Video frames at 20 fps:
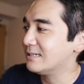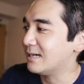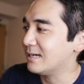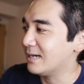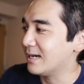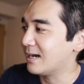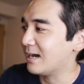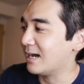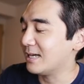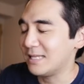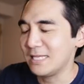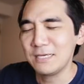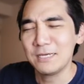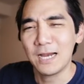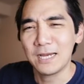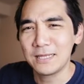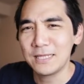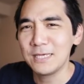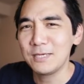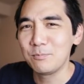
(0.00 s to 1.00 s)
Yeah, I
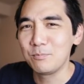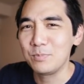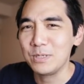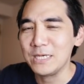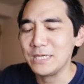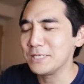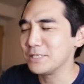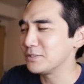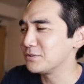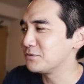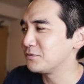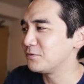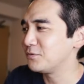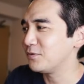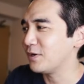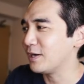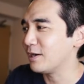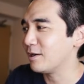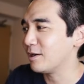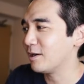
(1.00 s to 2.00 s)
think B is
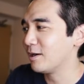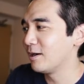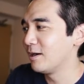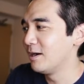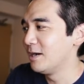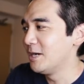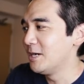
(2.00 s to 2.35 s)
fair,